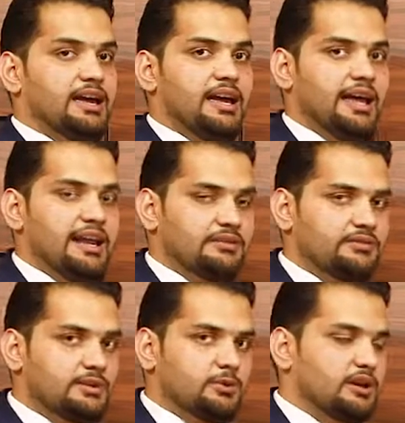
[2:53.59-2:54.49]
an
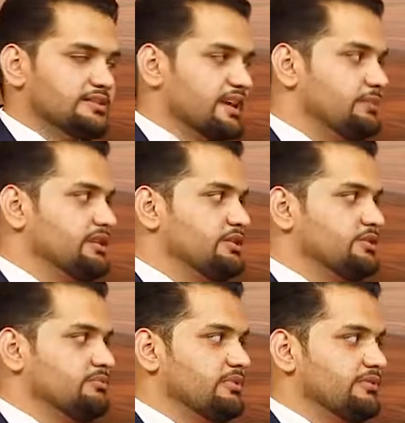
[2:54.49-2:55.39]
adverb clause can be
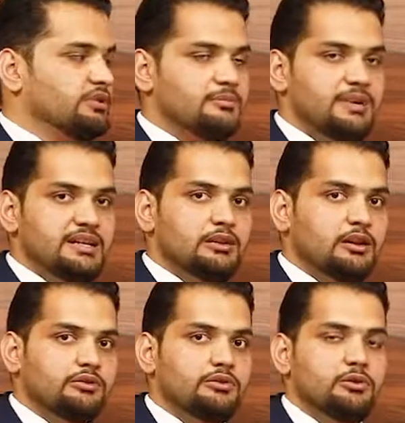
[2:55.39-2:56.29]
used before the main
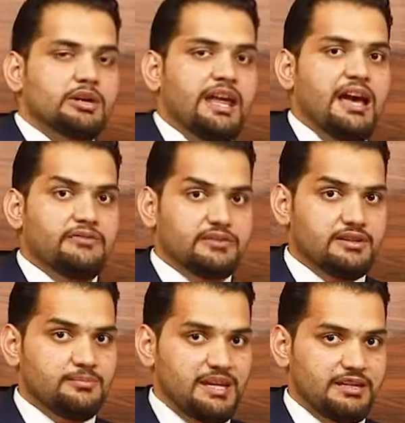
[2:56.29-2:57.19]
clause or after
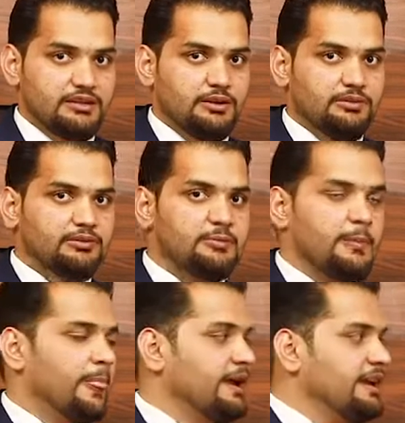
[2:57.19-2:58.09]
the main
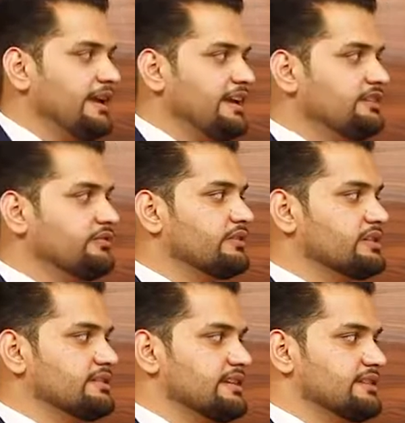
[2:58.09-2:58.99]
clause. In the
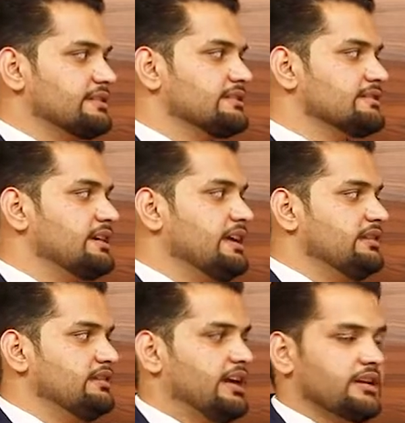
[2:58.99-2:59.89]
first sentence, the